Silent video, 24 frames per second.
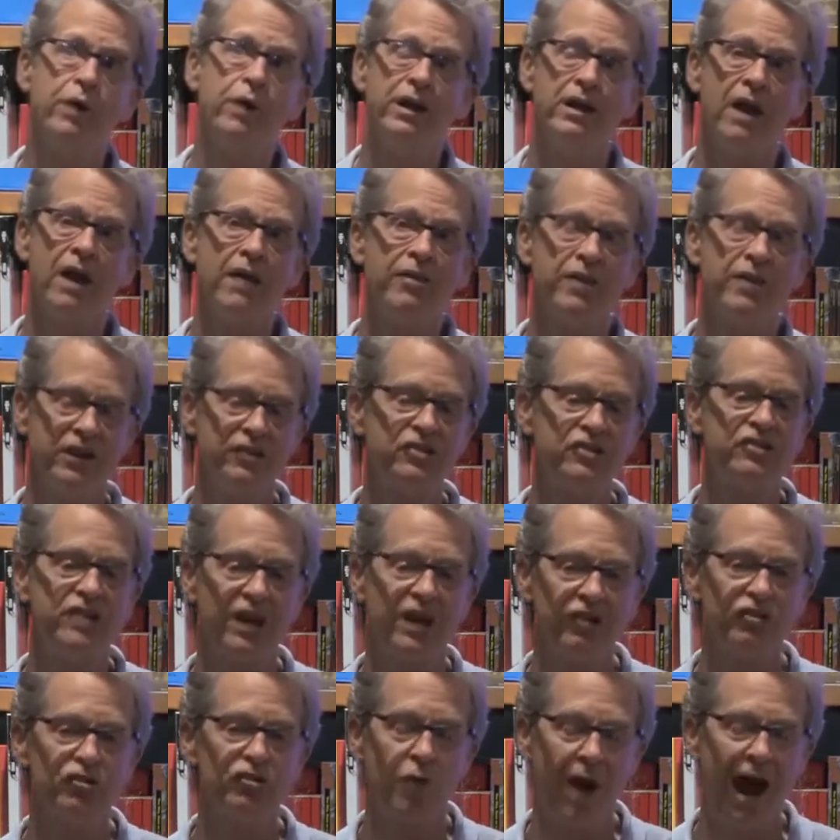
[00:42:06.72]
I think,
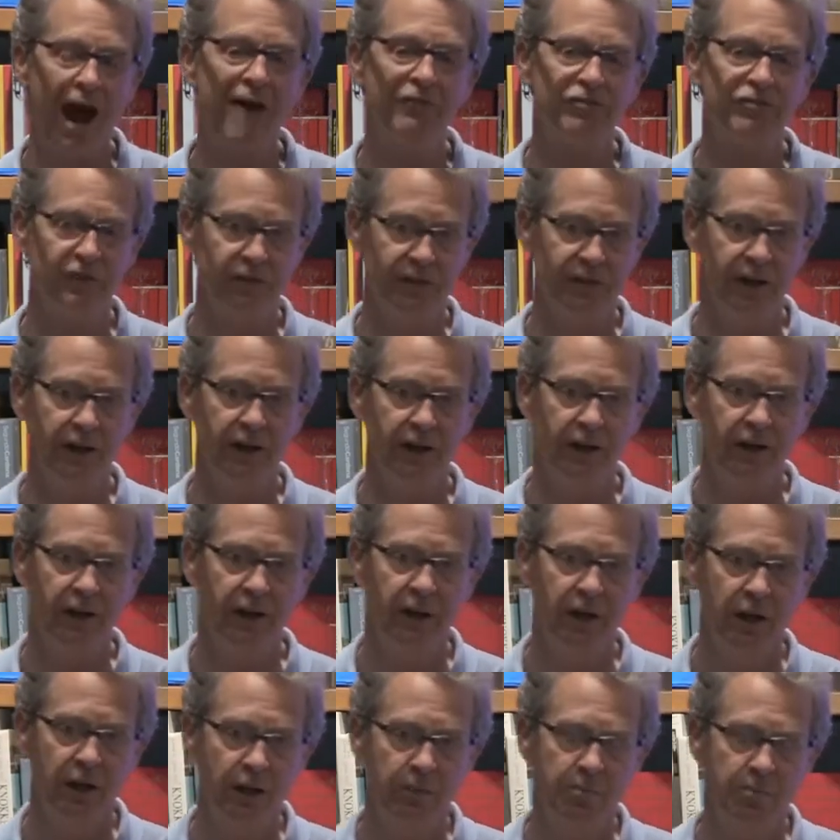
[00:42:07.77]
6 drafts of it.
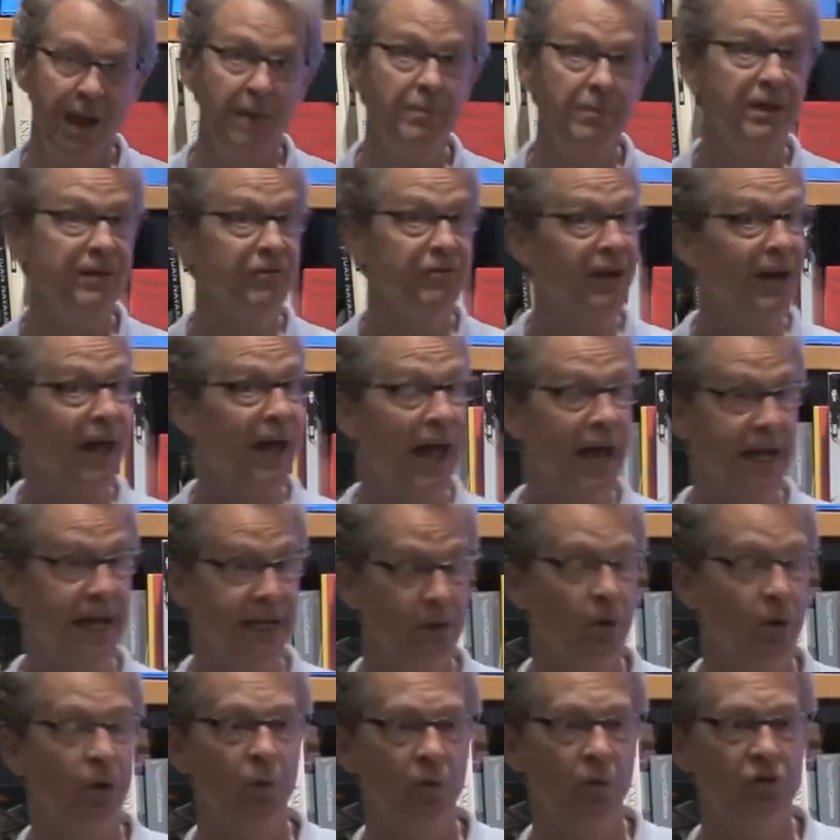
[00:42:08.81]
Maybe even 8.
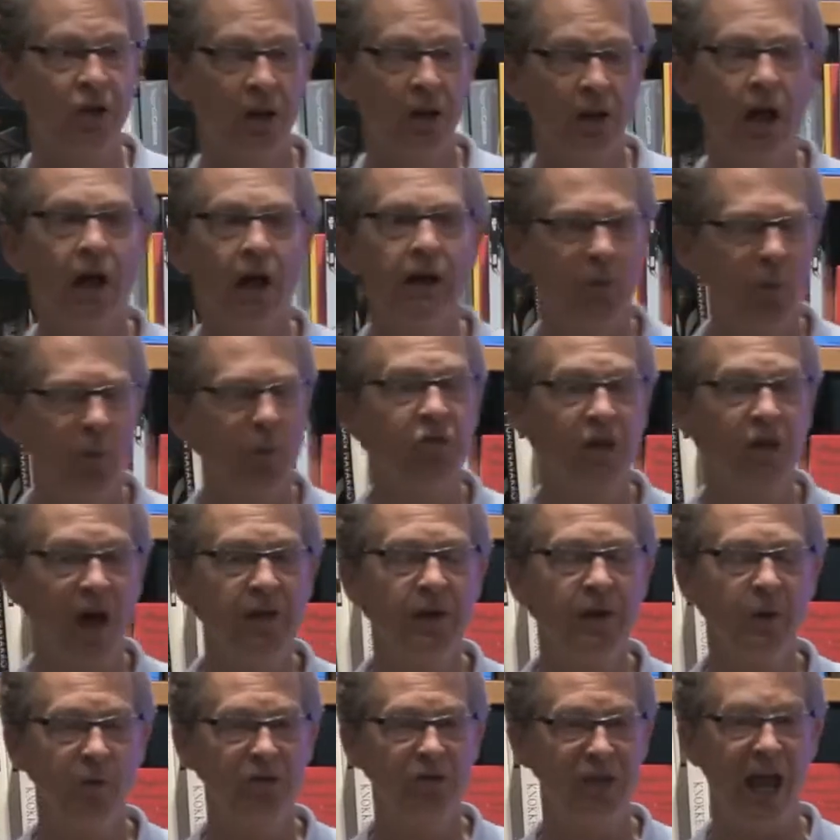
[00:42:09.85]
I think
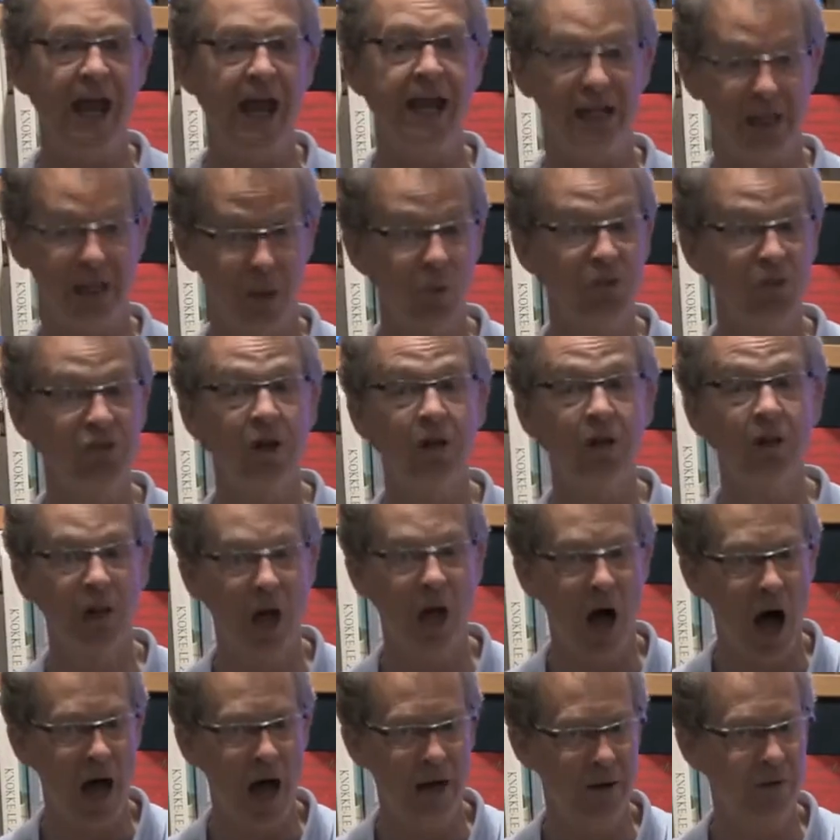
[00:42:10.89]
it was 8. It was a
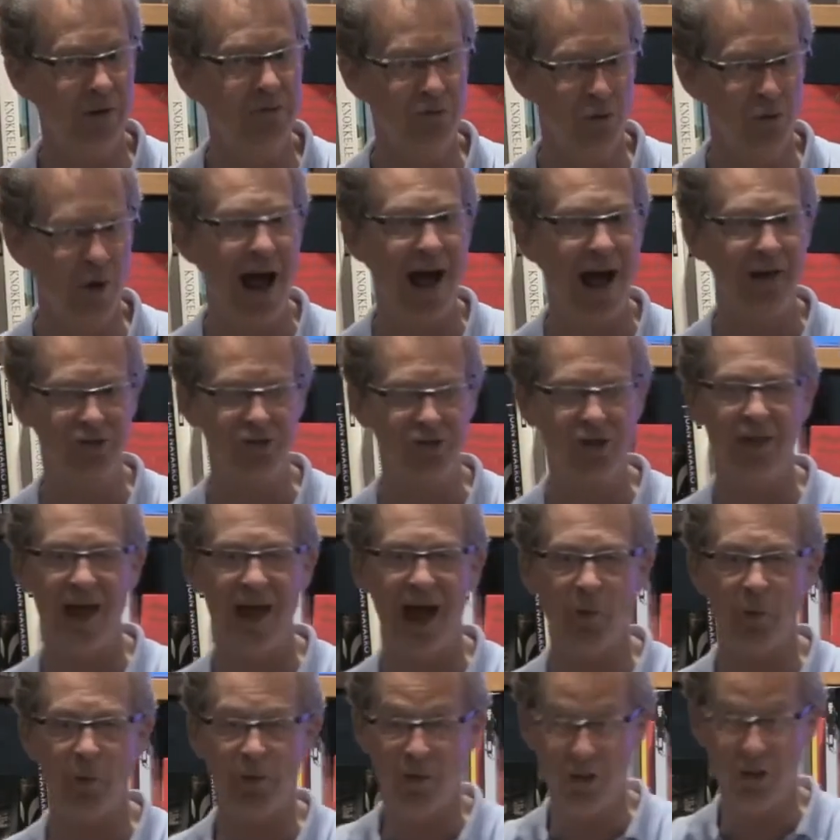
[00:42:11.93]
lot of drafts to that
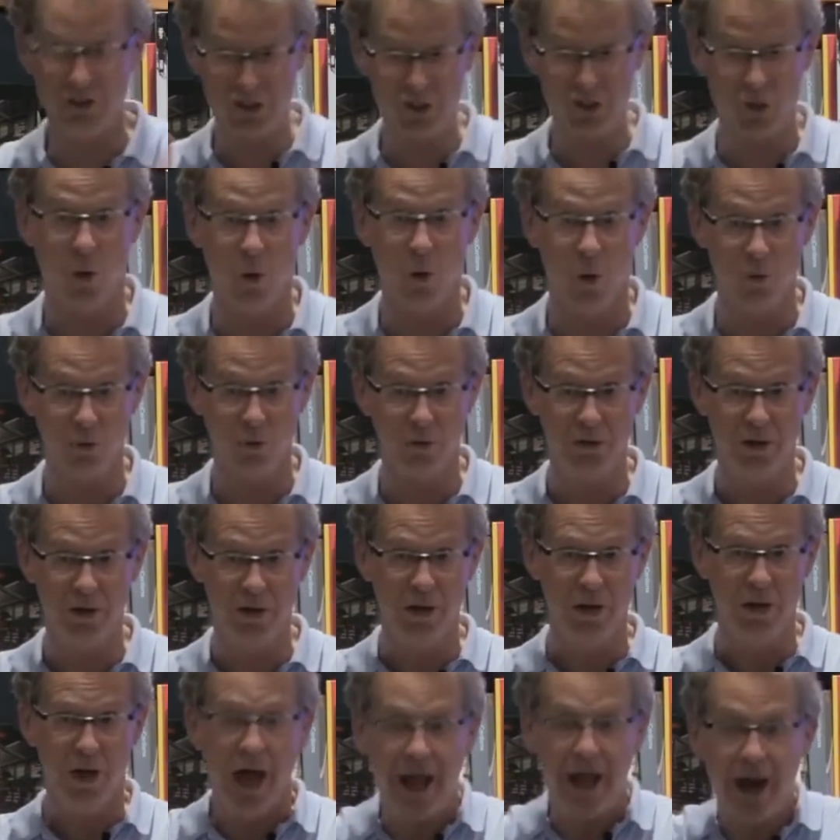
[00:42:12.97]
one that sold.
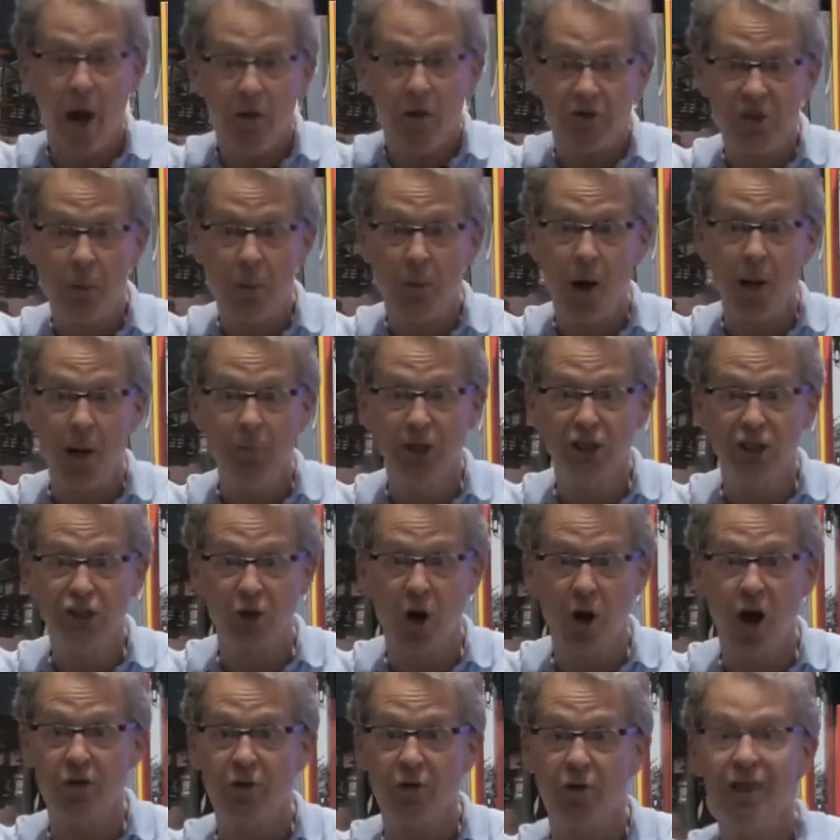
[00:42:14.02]
And I was a published
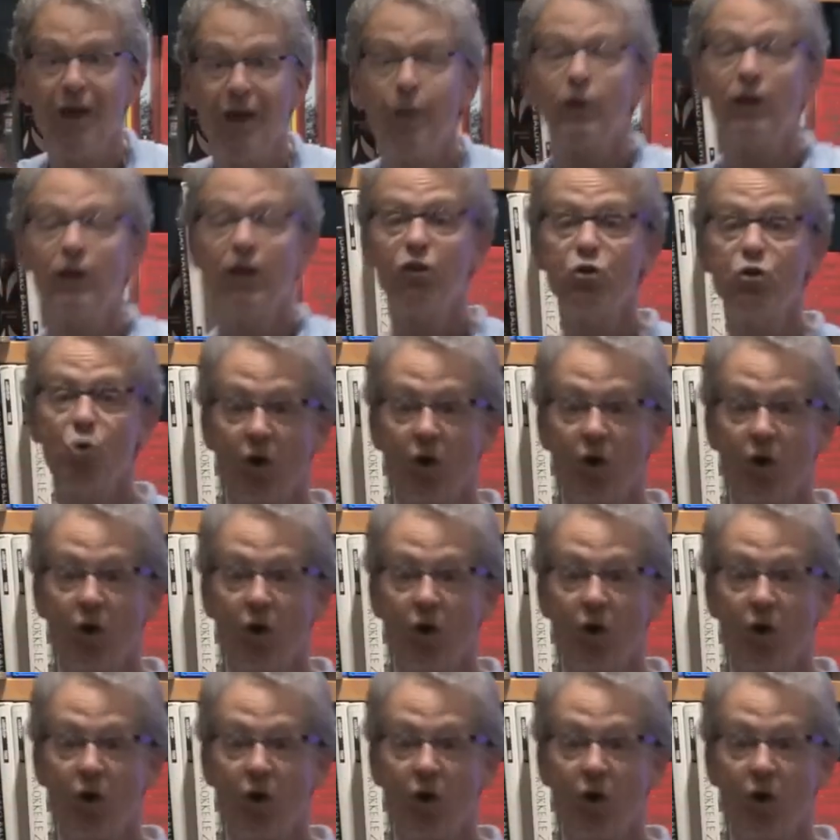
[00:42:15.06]
author, and they were going to do it